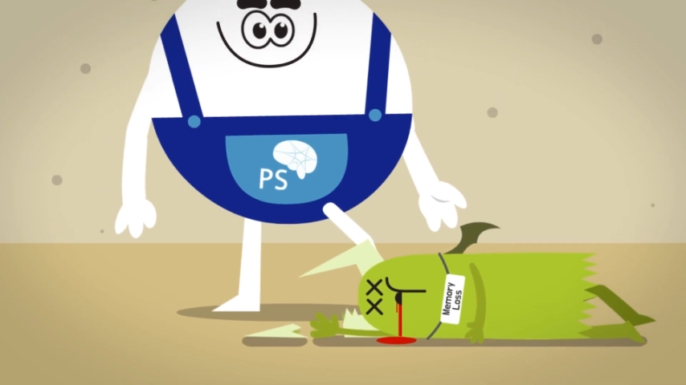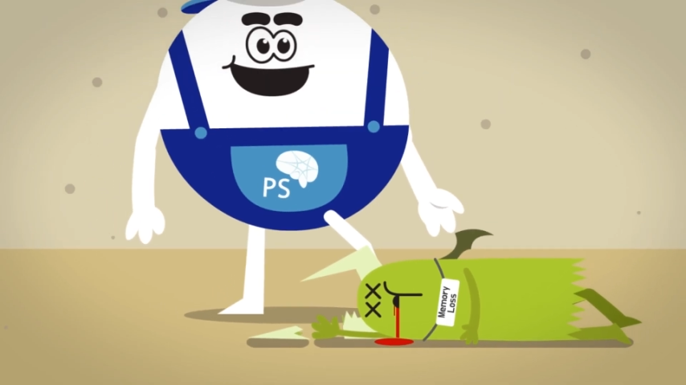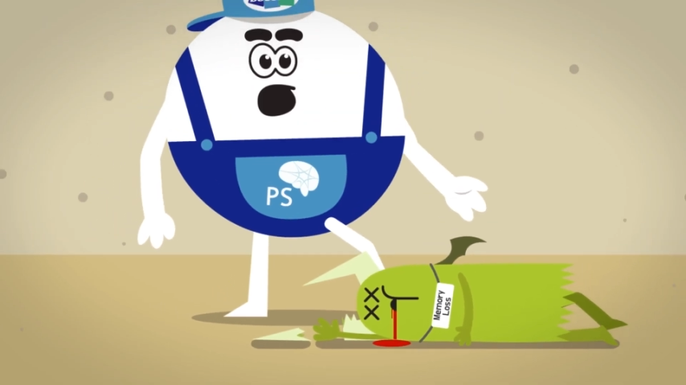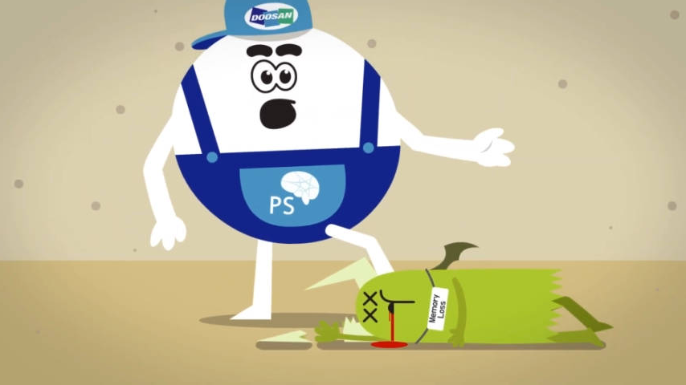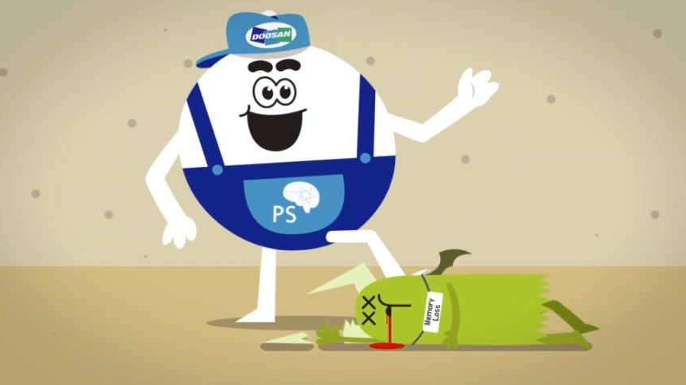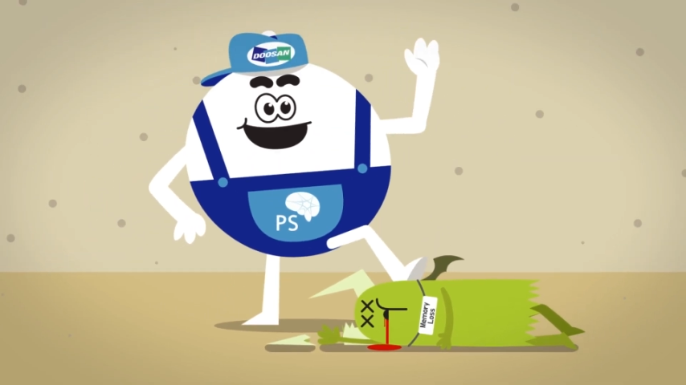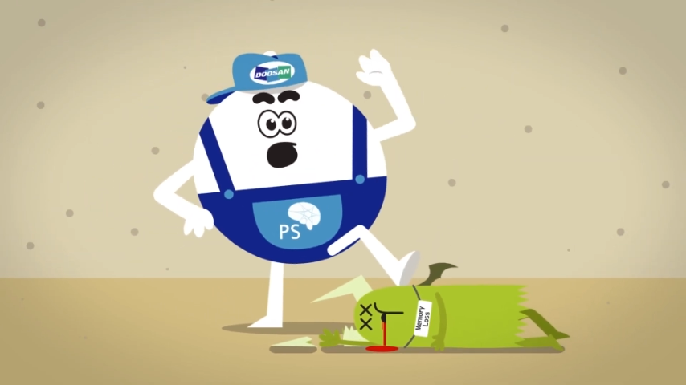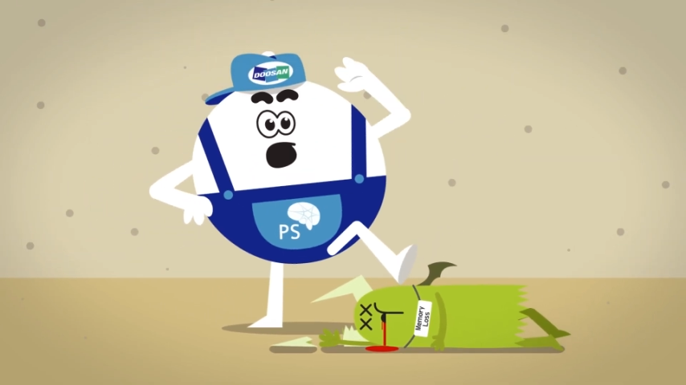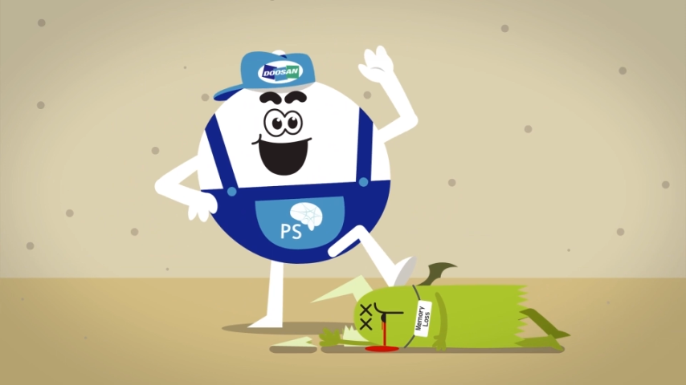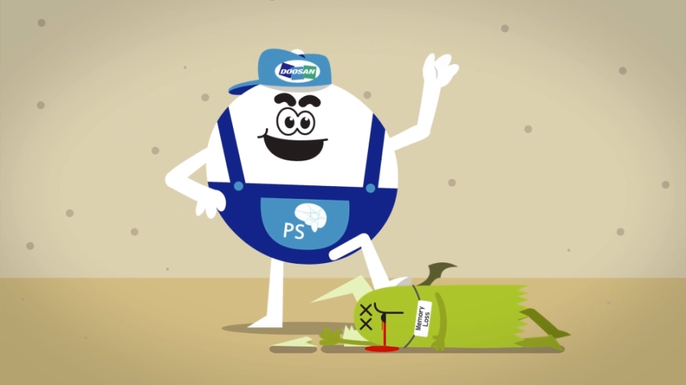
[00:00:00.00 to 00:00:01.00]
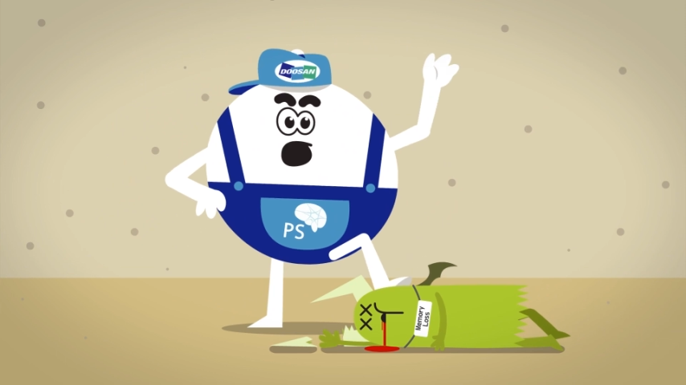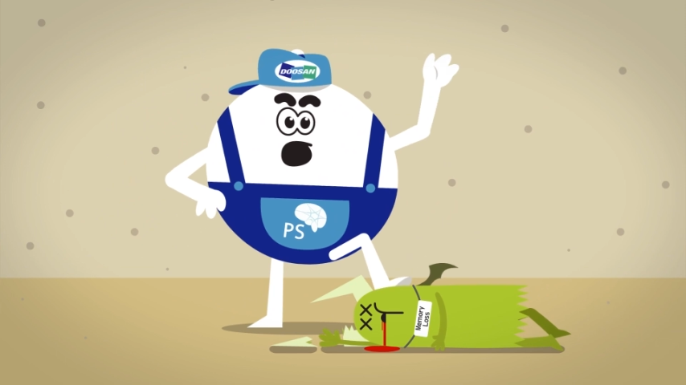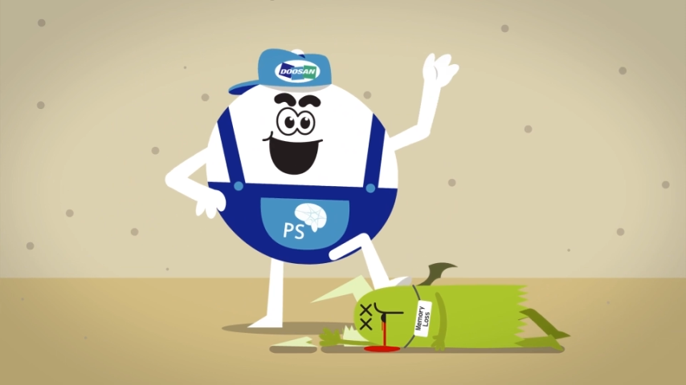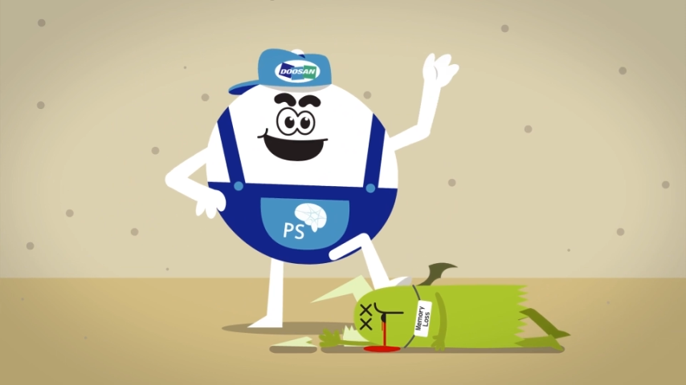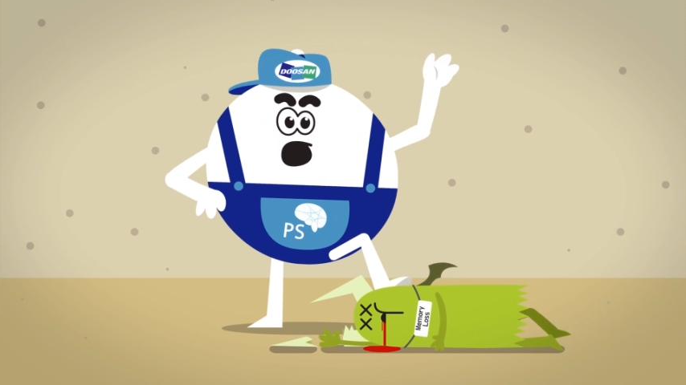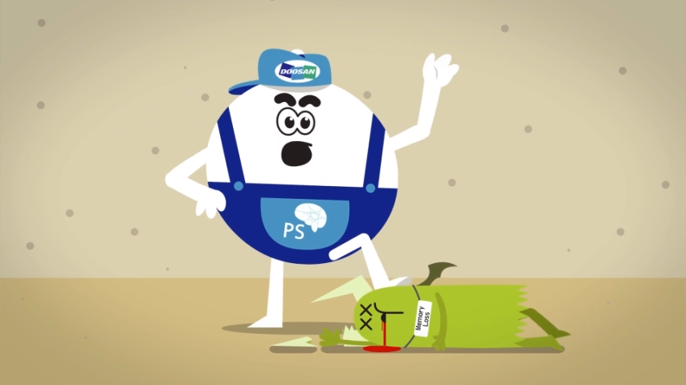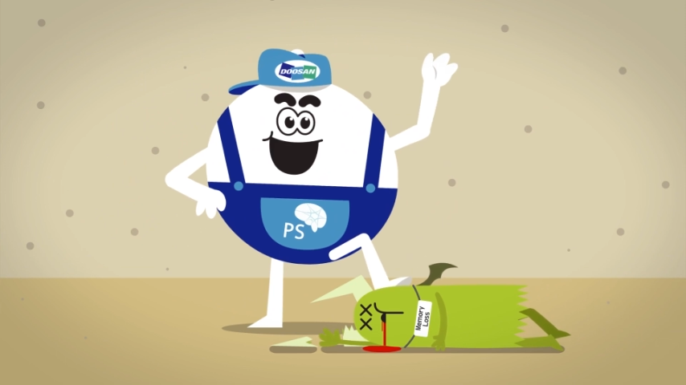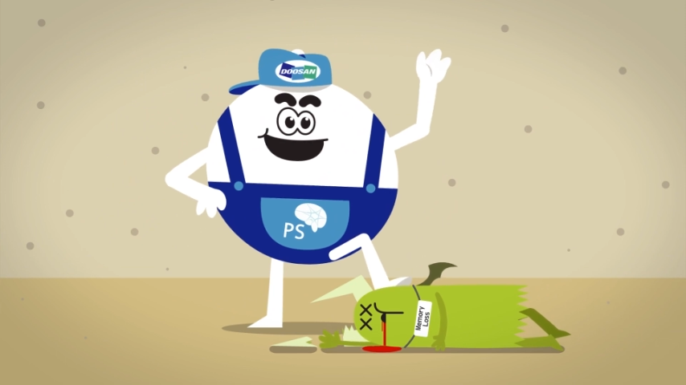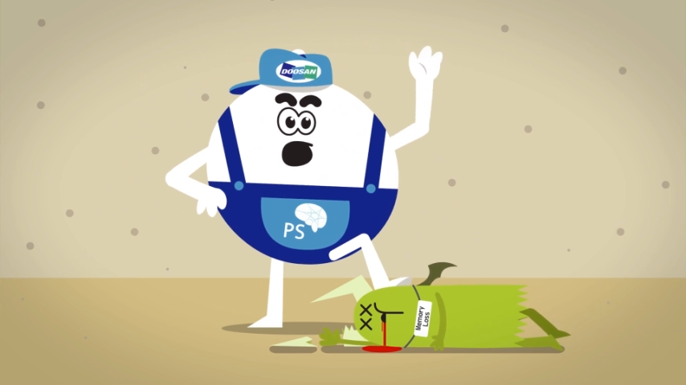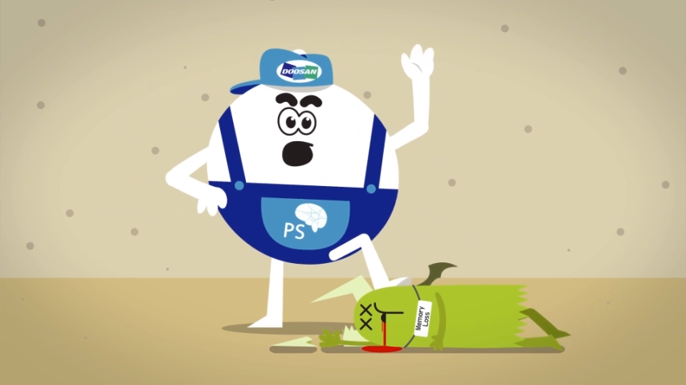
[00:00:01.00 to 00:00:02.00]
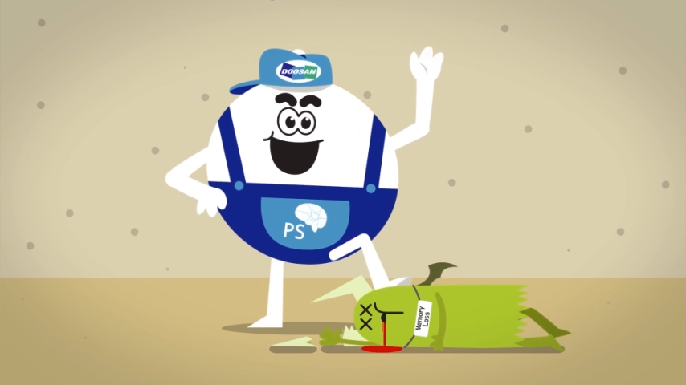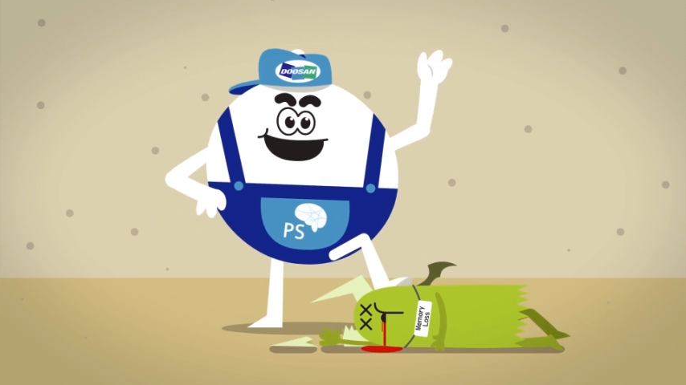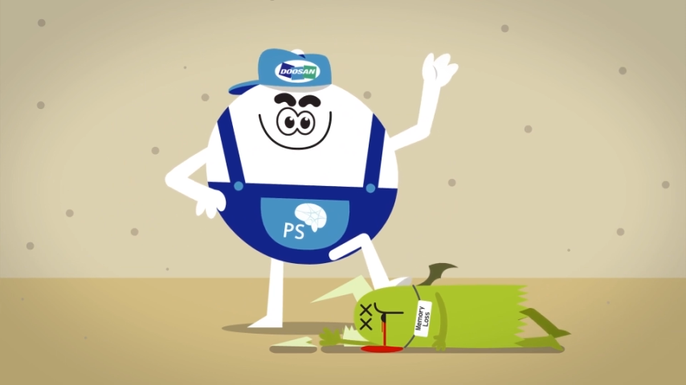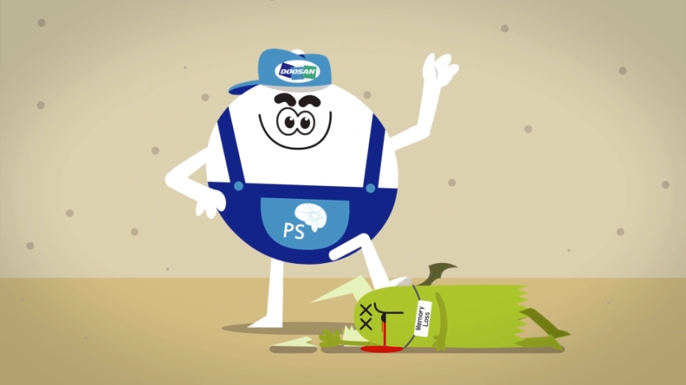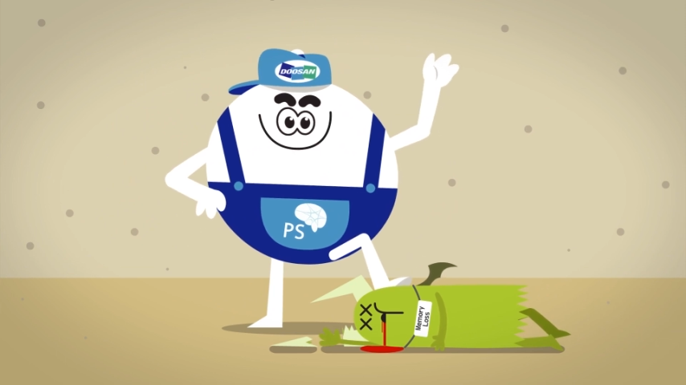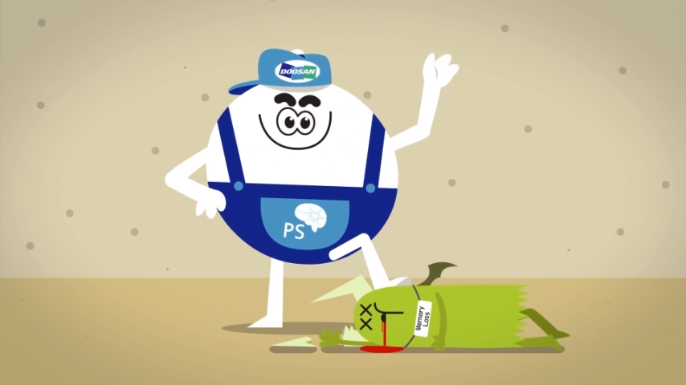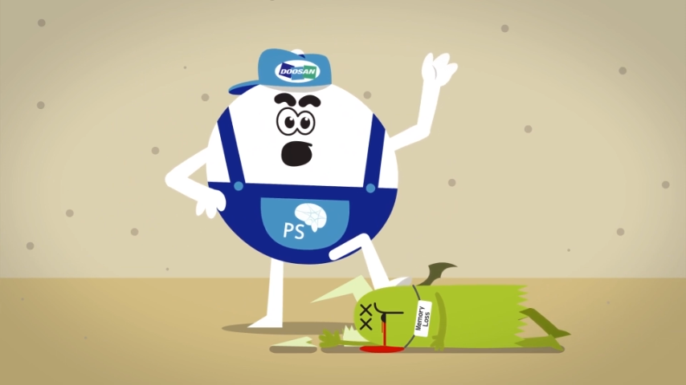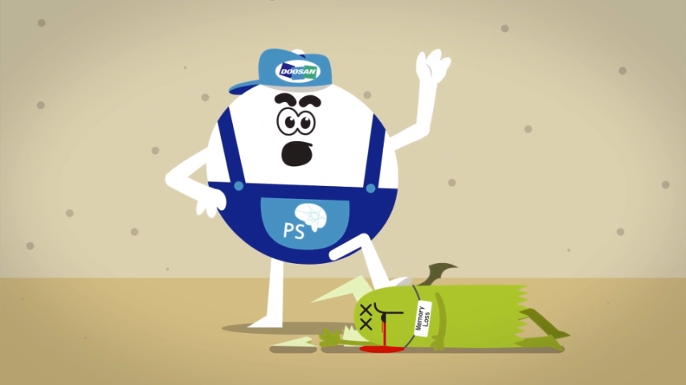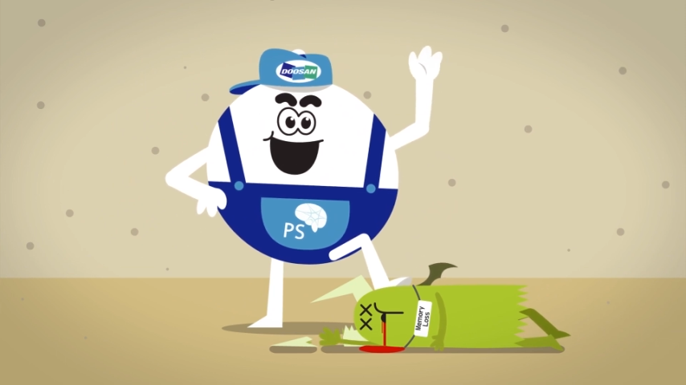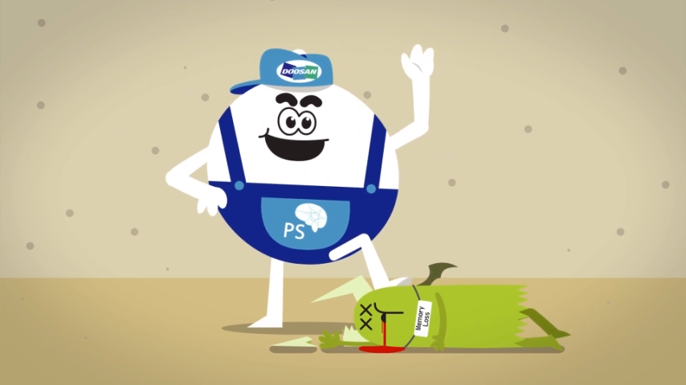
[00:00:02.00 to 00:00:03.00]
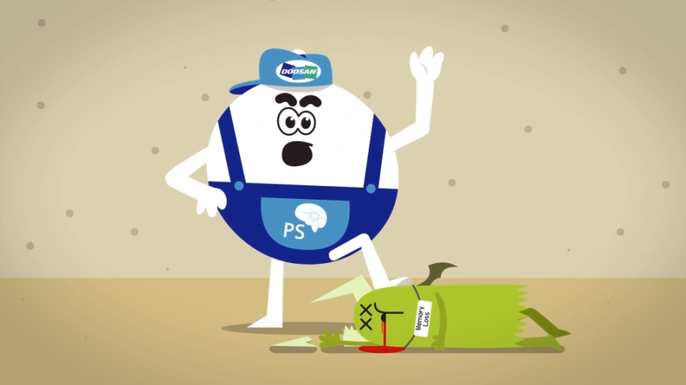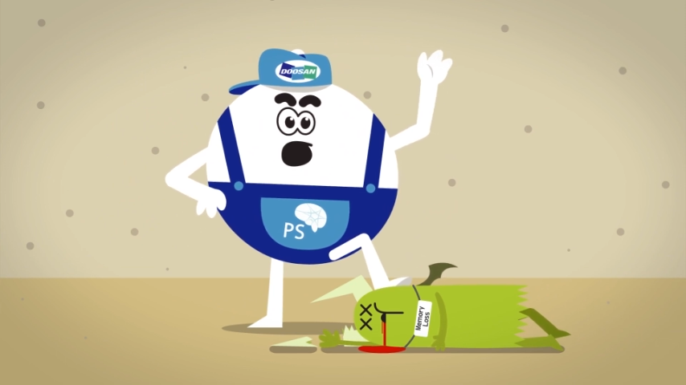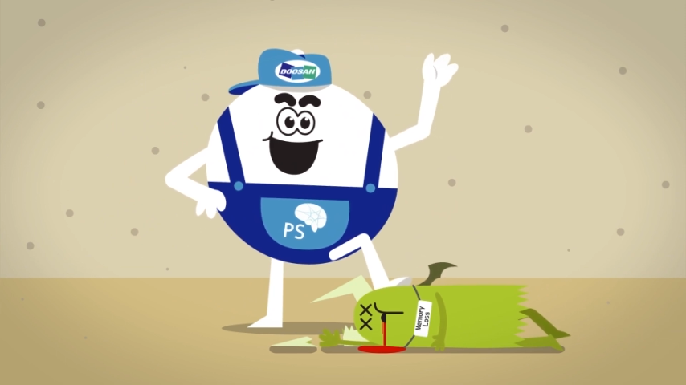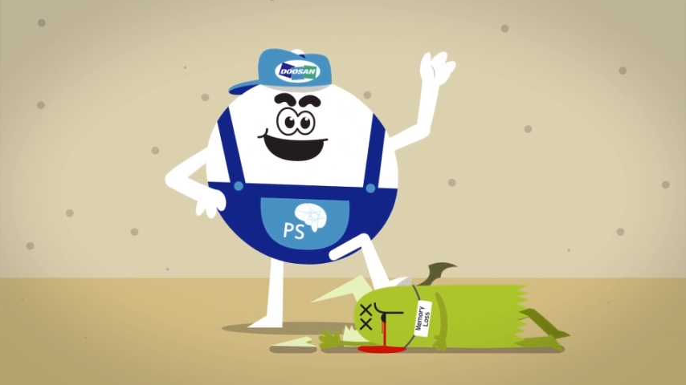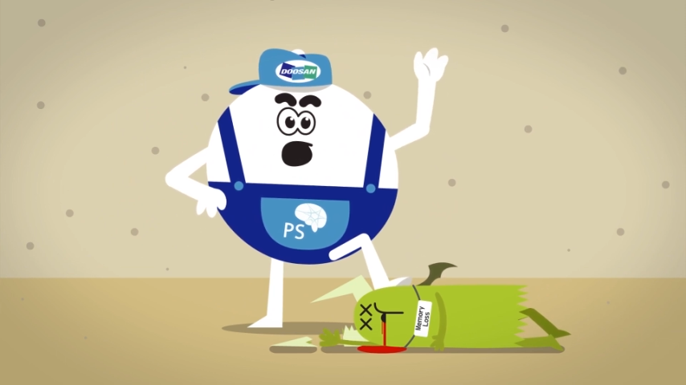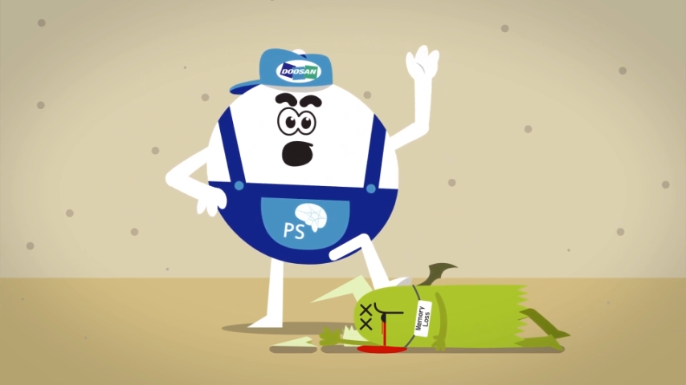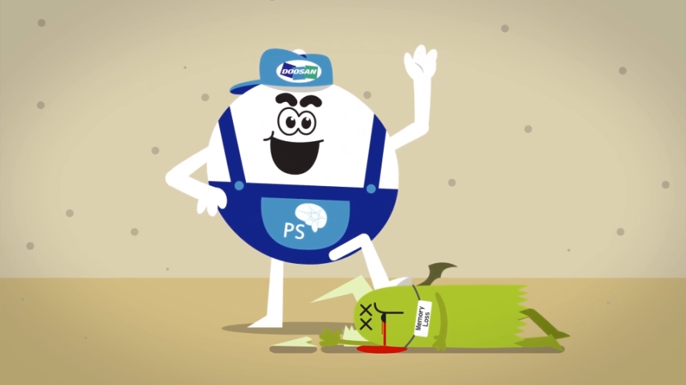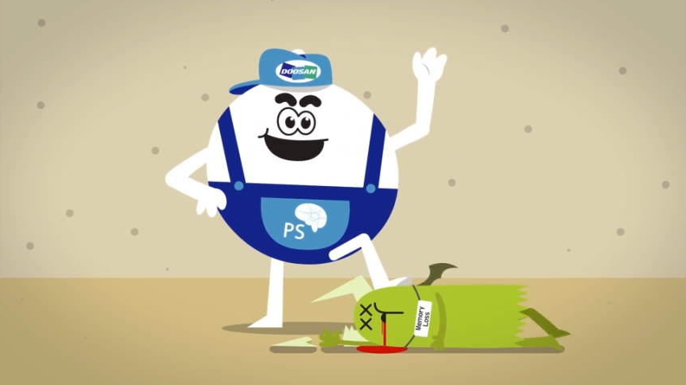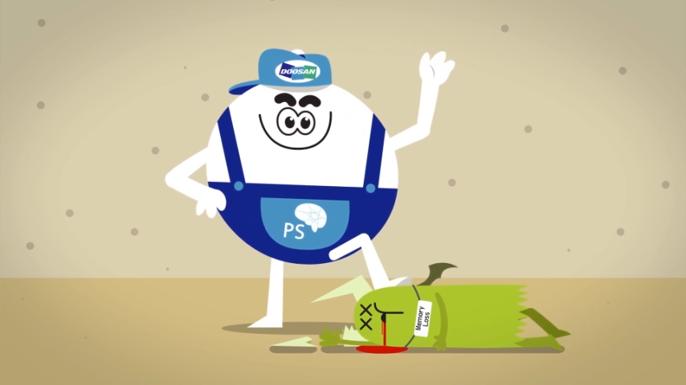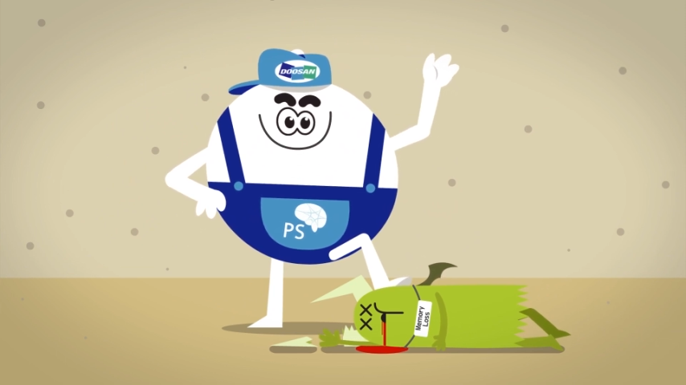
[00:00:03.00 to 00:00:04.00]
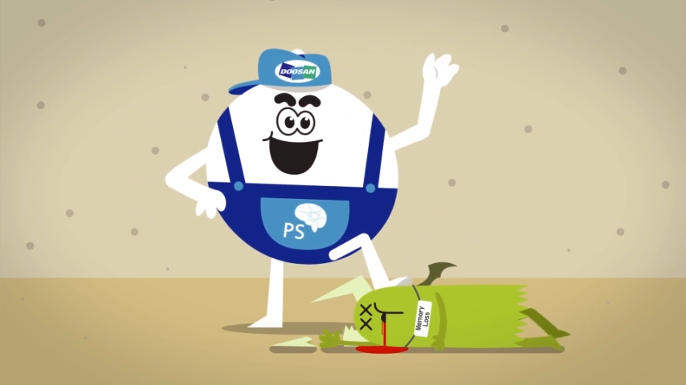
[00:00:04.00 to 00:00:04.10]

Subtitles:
No face is visible, so there are no lips to read.